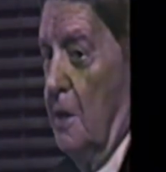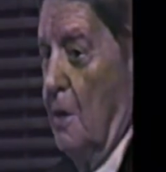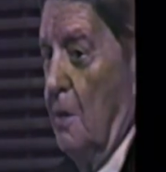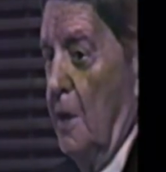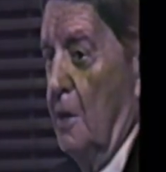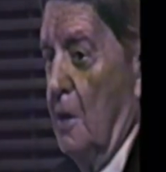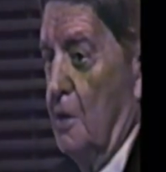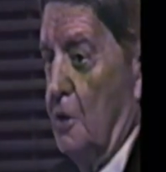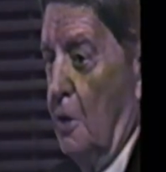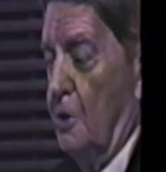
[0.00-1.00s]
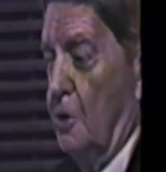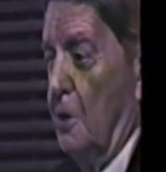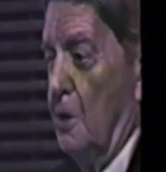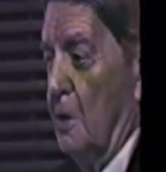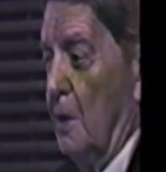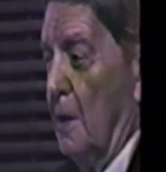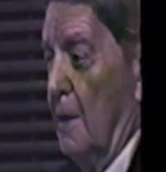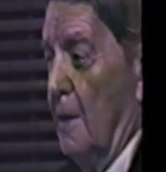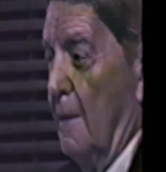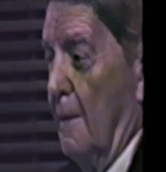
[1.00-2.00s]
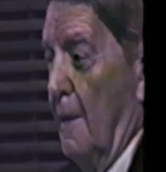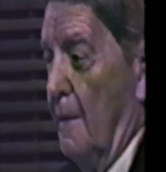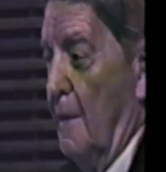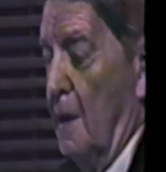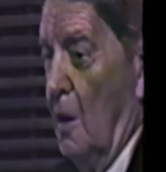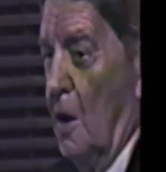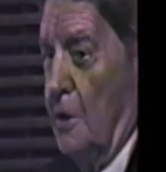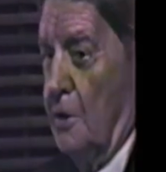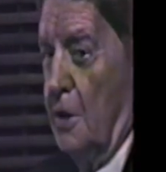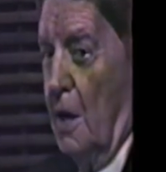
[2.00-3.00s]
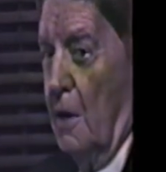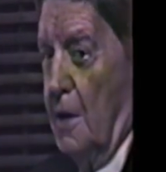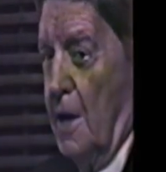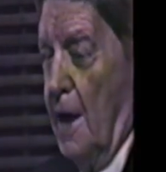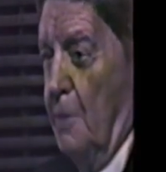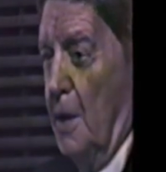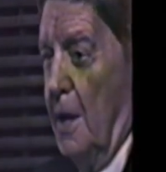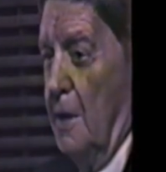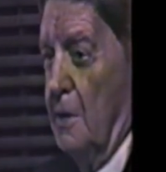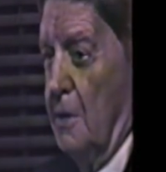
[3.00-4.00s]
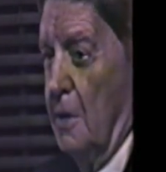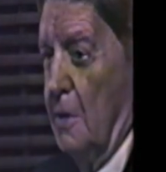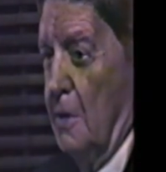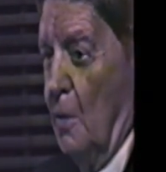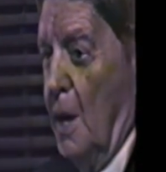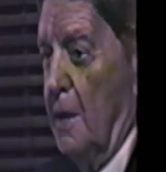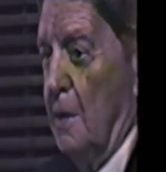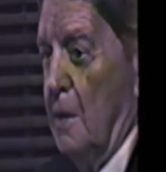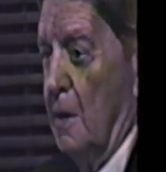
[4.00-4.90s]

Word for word: degree search and then launched our attack planes to wait.